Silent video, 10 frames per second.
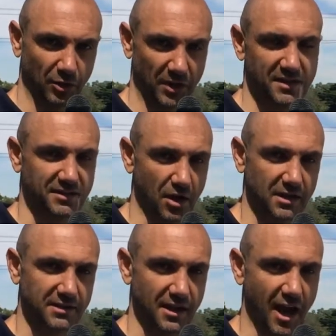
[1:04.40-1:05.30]
to weather
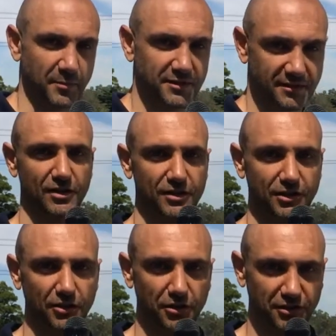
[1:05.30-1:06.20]
sites and apps.
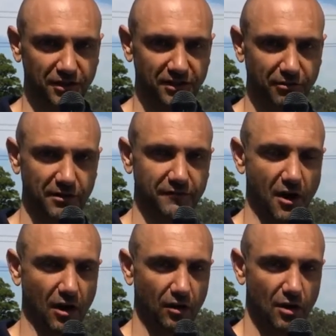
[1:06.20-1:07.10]
So using this grid
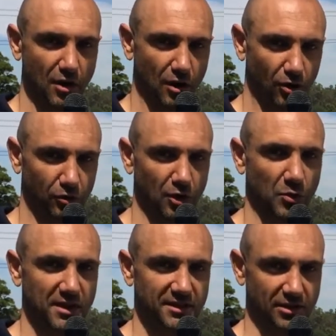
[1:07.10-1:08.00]
file, all that
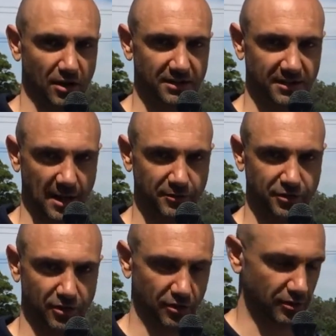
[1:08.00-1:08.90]
weather sites and
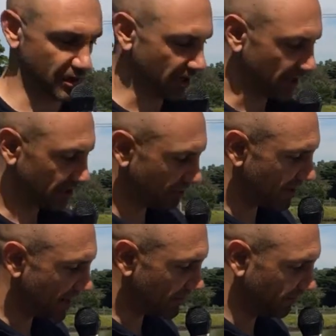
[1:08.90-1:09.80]
apps do is
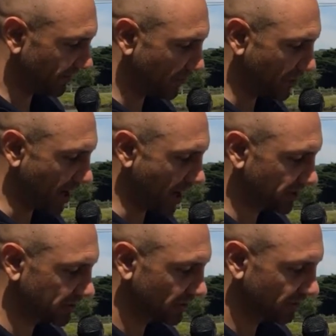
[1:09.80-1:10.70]
read out the
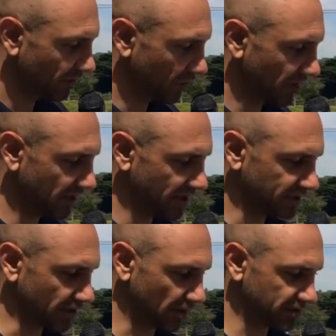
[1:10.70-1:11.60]
forecast for one of these
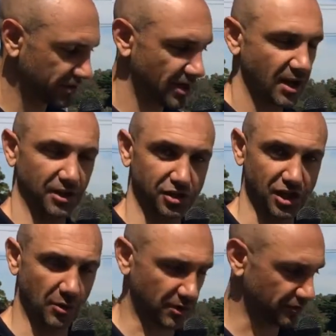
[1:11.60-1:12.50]
dots and
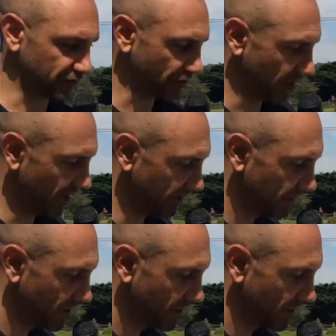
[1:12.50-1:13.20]
show it on screen.